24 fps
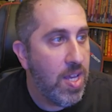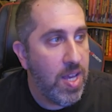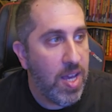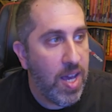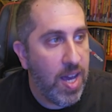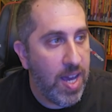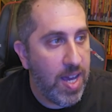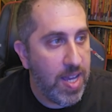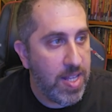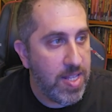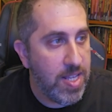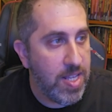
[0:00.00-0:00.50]

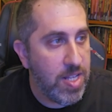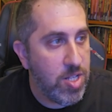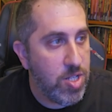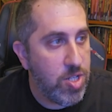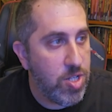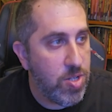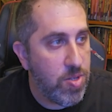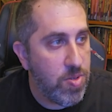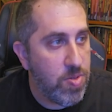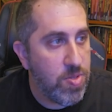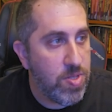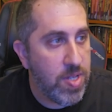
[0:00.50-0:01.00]
I did
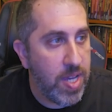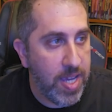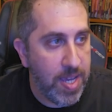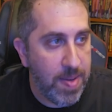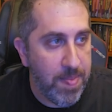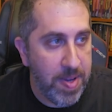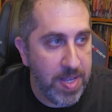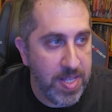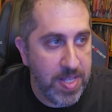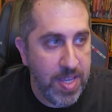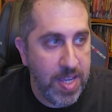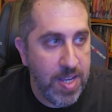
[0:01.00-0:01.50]
choose, I get
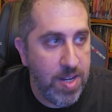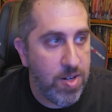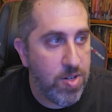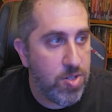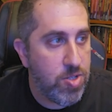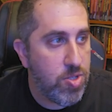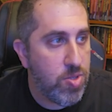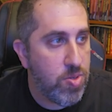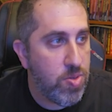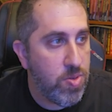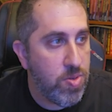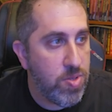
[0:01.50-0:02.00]
my Tinker's
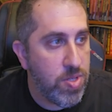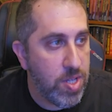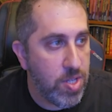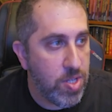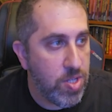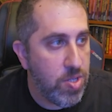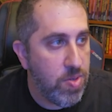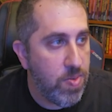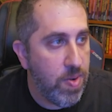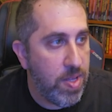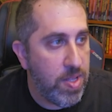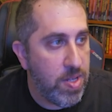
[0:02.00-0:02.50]
tools and
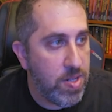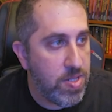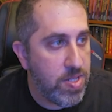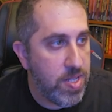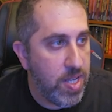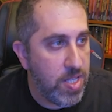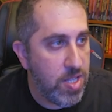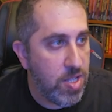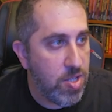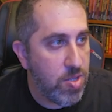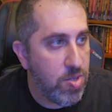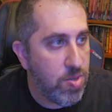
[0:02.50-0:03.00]
2 other
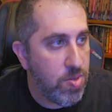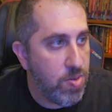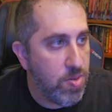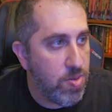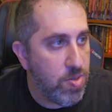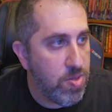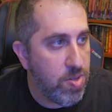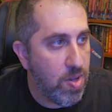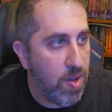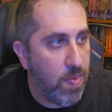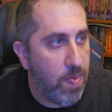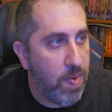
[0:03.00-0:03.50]
sets of
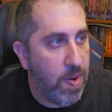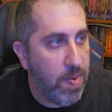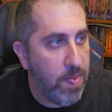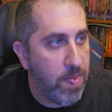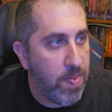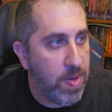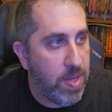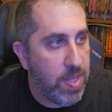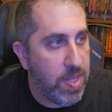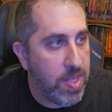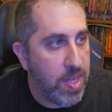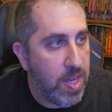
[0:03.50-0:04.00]
tools. So I went
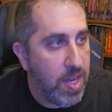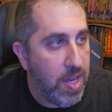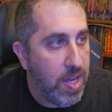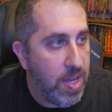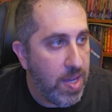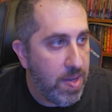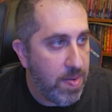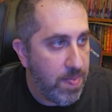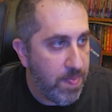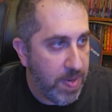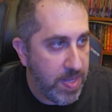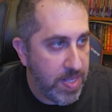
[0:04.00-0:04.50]
with
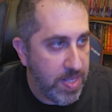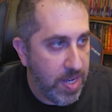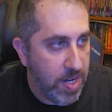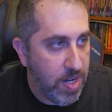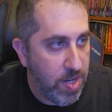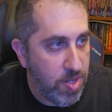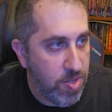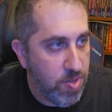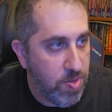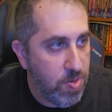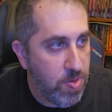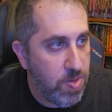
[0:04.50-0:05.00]
my Tinker
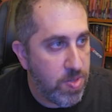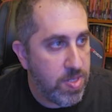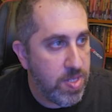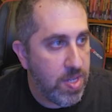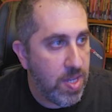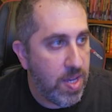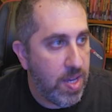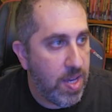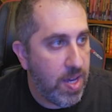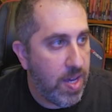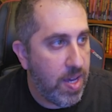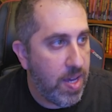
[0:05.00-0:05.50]
tools,
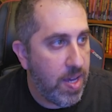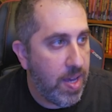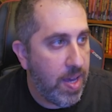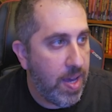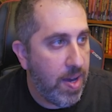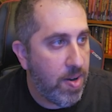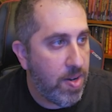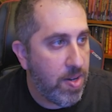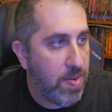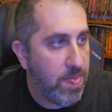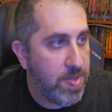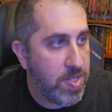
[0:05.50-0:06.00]

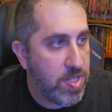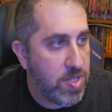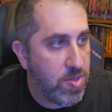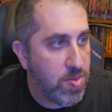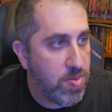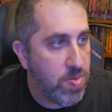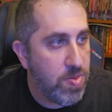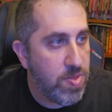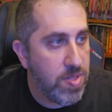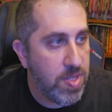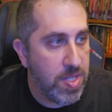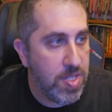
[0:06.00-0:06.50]
Alchemist
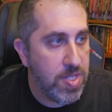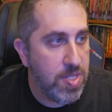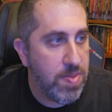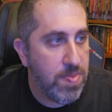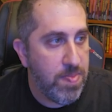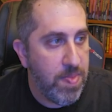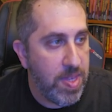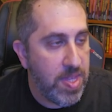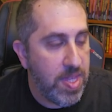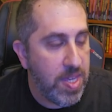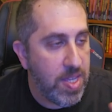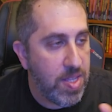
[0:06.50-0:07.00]
tools, and
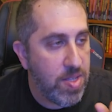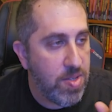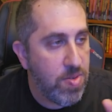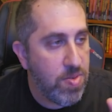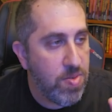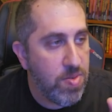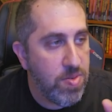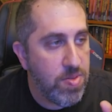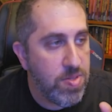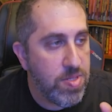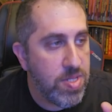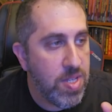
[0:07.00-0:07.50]
Smithing
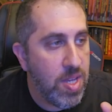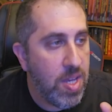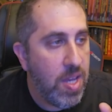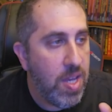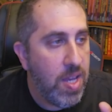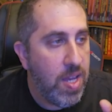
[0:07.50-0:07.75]
tools.